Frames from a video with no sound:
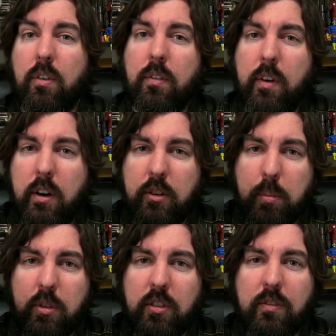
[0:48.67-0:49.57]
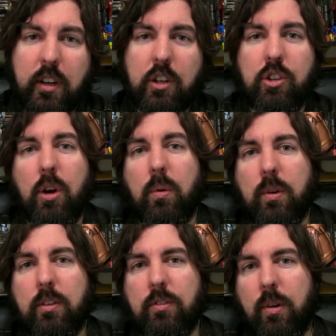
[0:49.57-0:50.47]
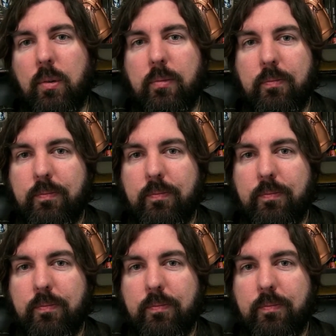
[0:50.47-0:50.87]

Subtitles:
for a very specific joke, so.